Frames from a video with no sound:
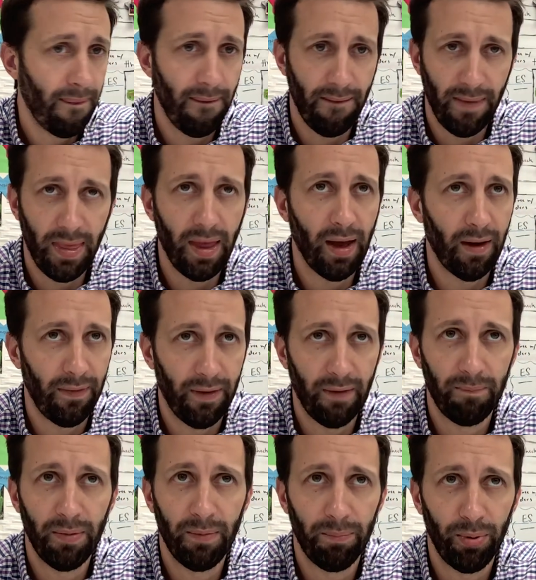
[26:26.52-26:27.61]
Yeah, there
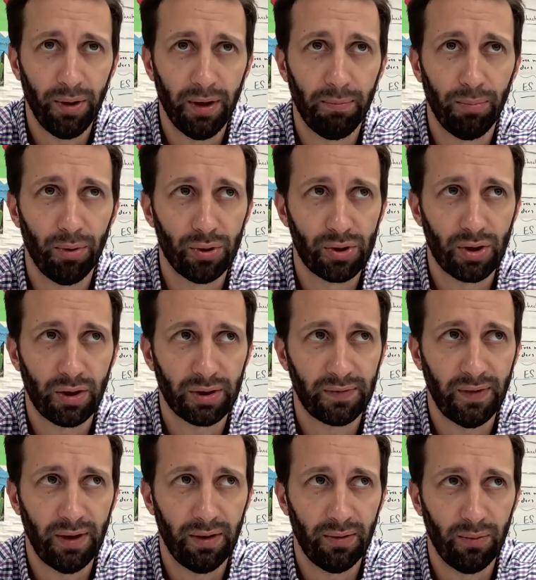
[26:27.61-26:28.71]
have been plenty of bull sharks
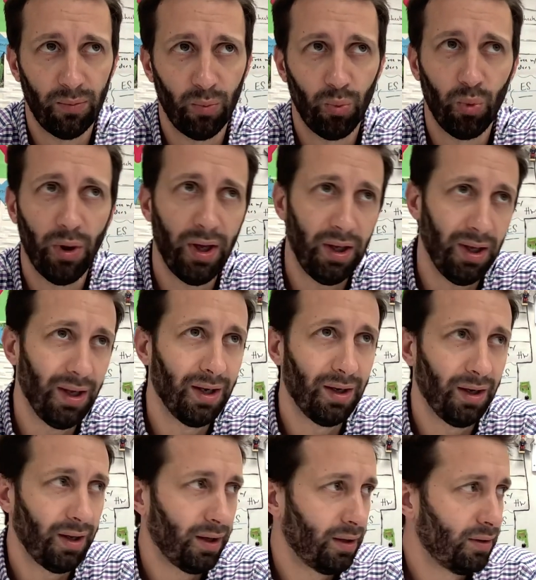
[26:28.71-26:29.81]
found way
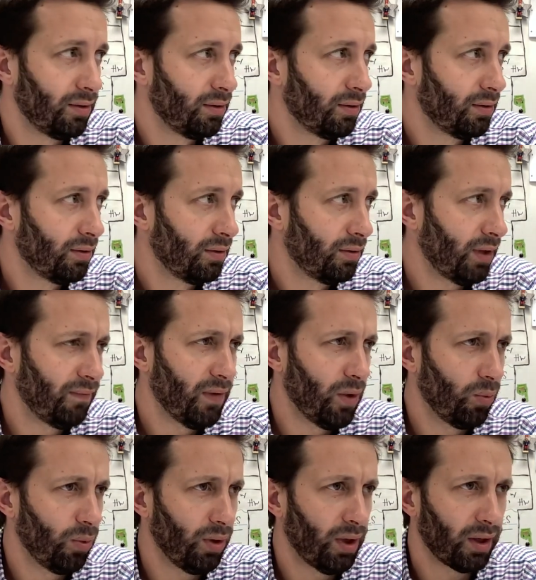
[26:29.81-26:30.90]
inland. They
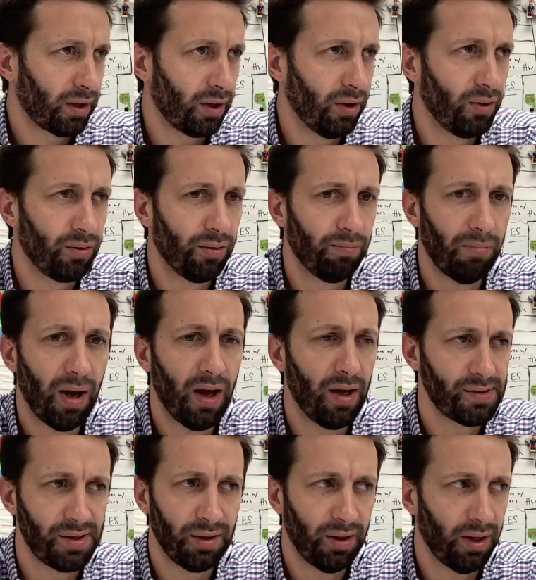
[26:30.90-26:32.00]
found one like 100
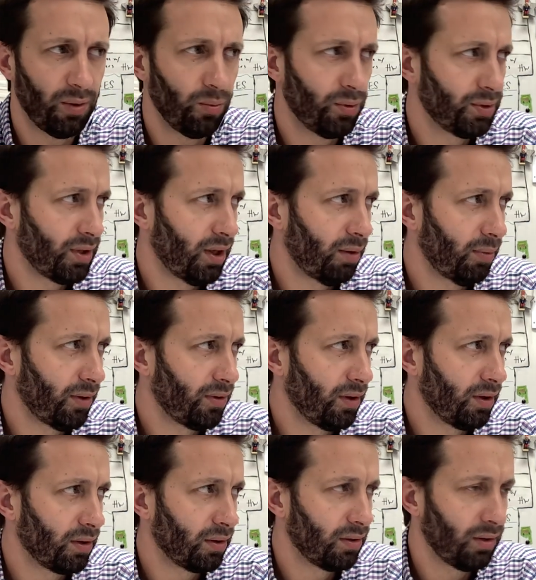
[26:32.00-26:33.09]
miles inland one time, I
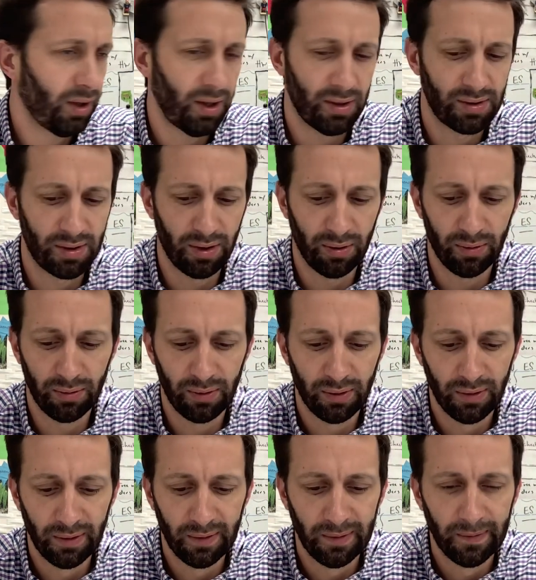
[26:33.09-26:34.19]
think. Yeah, so
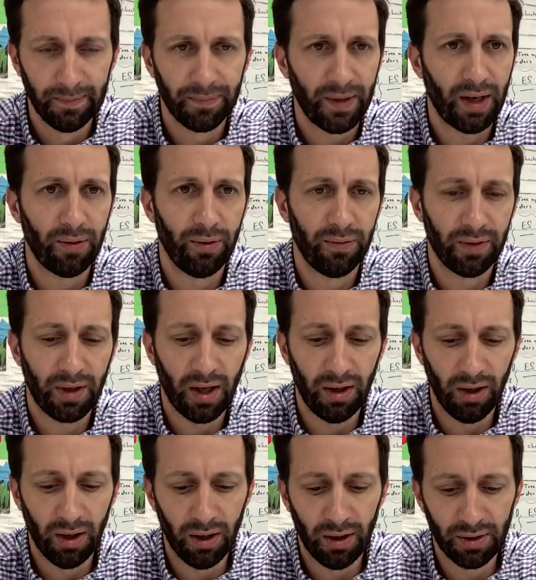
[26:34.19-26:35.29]
I don't know if it got
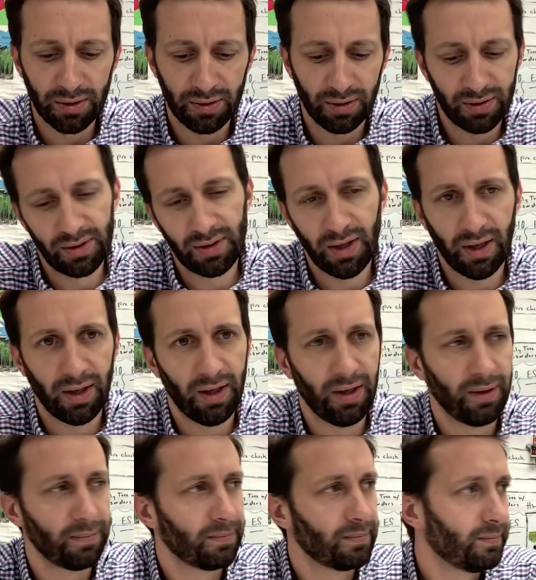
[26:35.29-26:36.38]
lost or it's just like,
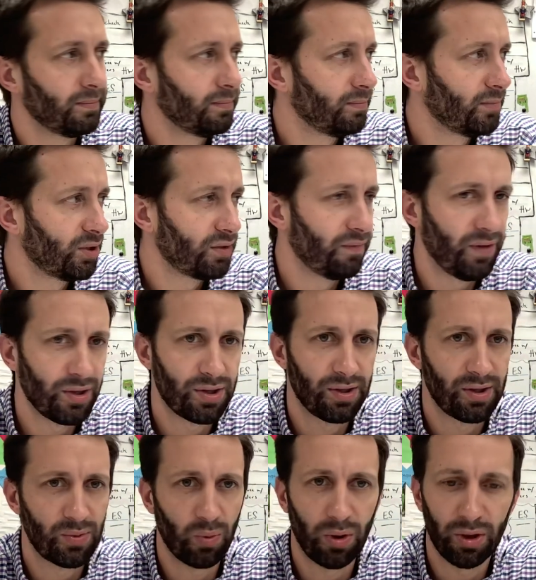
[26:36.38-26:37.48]
hey, there's some fish in
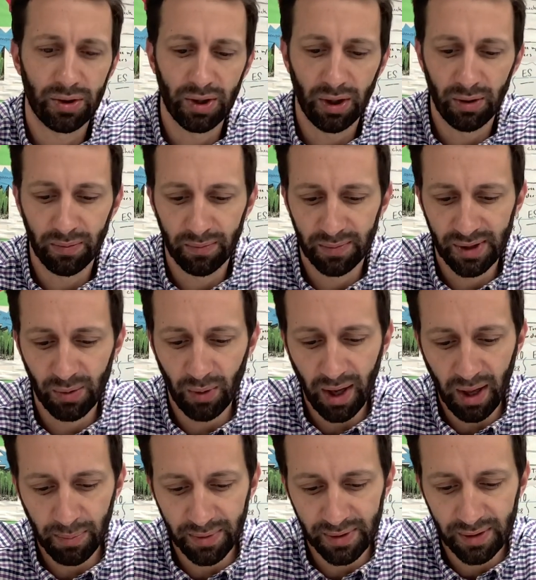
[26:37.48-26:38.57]
this water too. See what
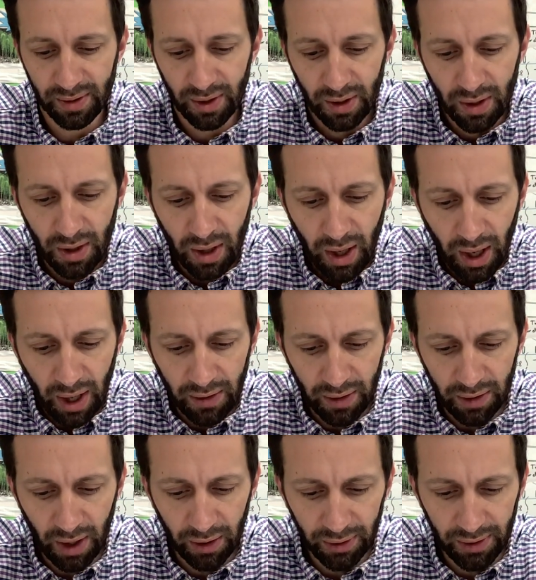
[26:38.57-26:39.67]
happens. And then
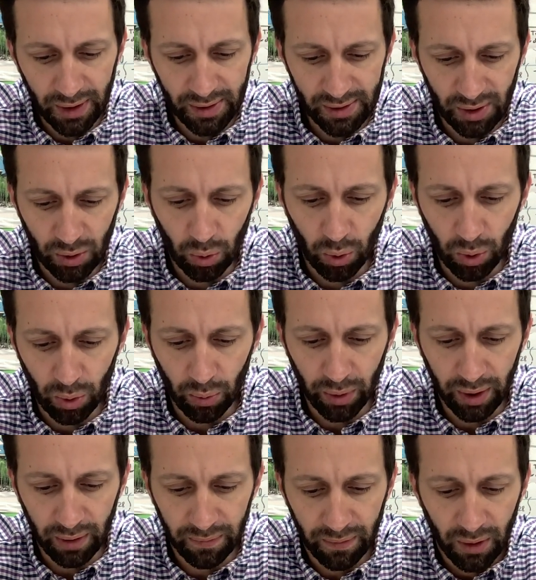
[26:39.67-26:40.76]
the other thing is the coral
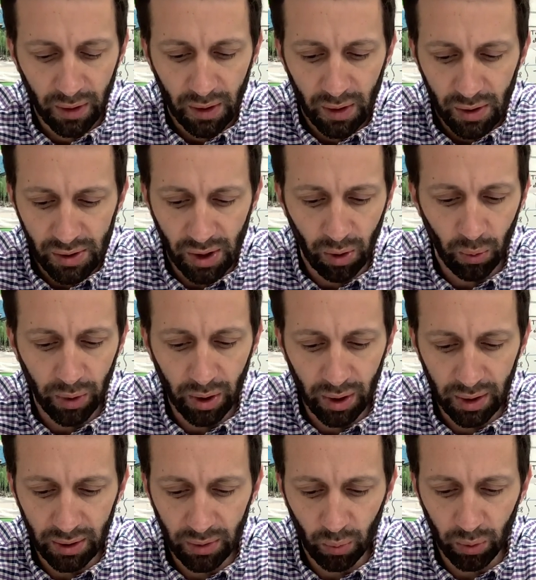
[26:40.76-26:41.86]
reef. So we
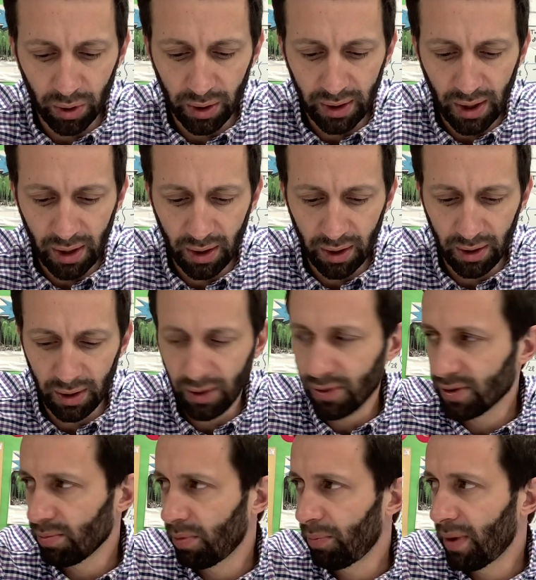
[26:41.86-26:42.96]
already got into those.
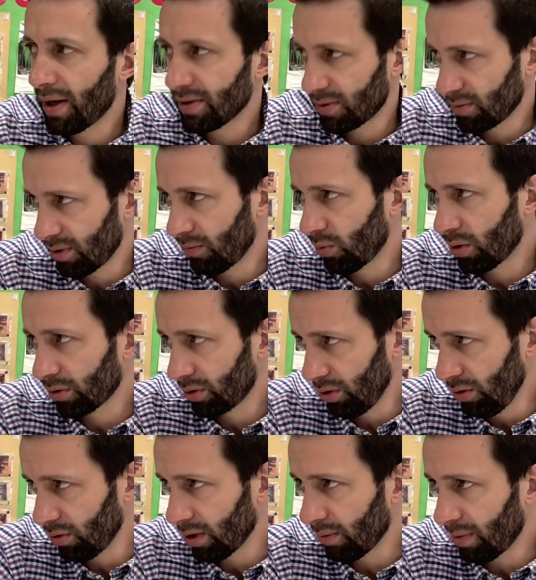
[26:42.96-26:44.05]
I'm gonna pass it around. Walker, you
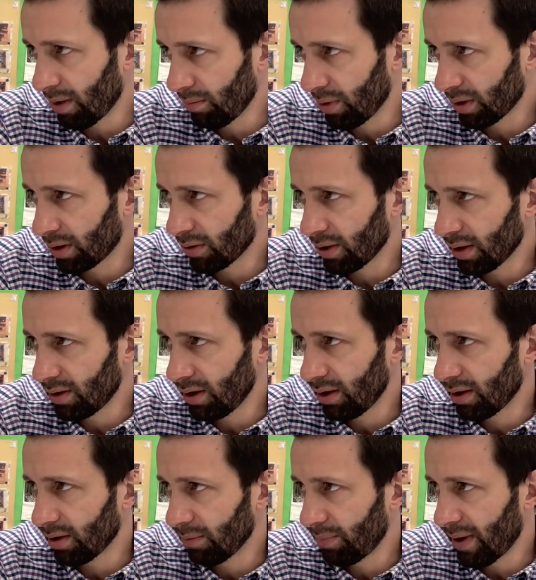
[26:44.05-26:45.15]
can grab that bucket right
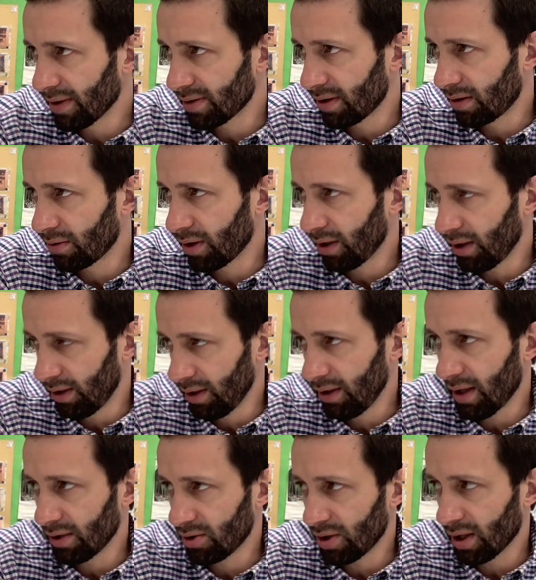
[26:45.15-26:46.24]
there and pass that around. And then
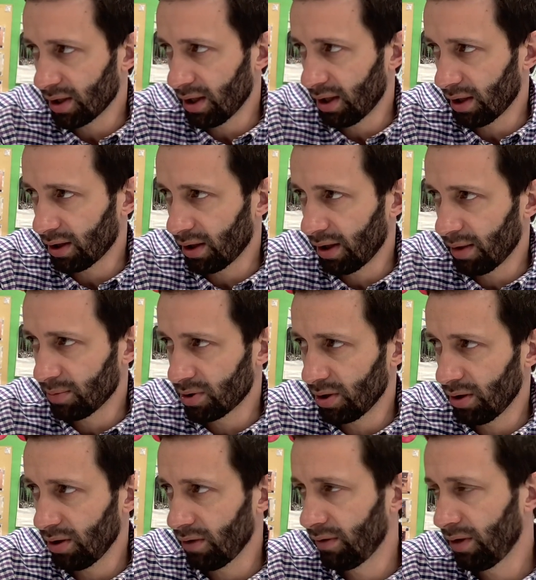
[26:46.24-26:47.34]
that gigantic
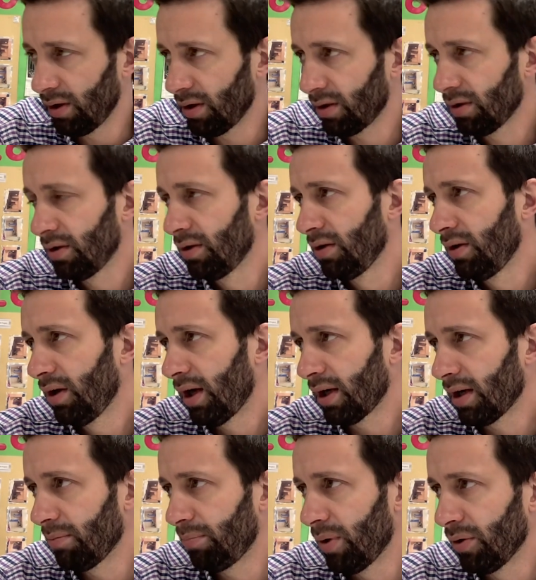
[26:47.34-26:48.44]
clamshell over there. I
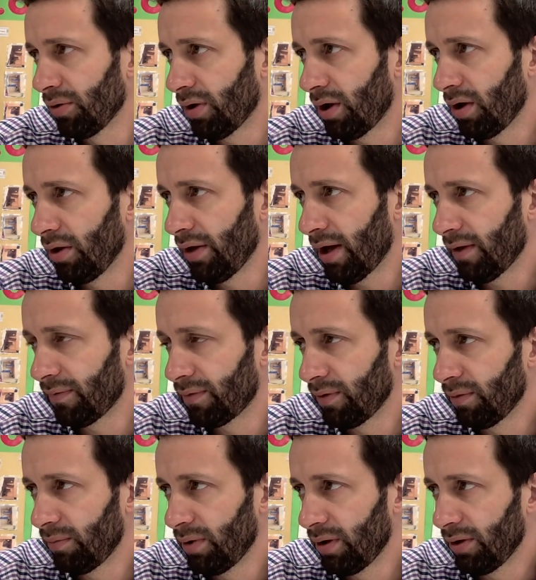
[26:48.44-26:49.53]
got all that
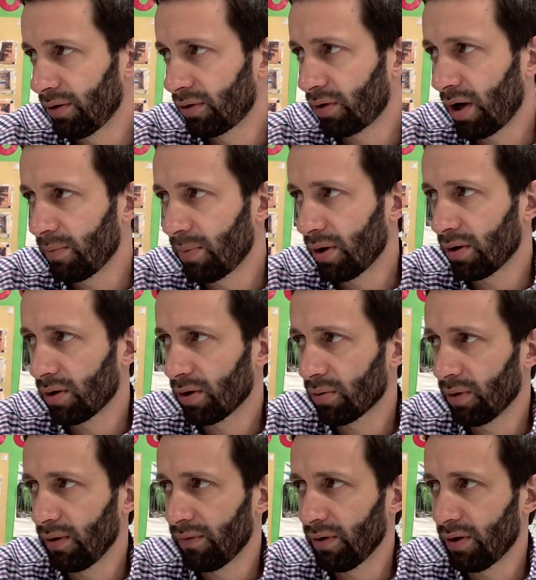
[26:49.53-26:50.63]
from the Great Barrier
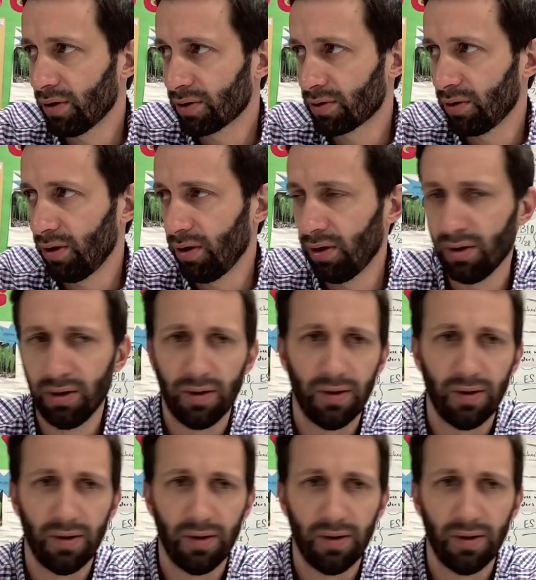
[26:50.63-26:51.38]
Reef in Australia.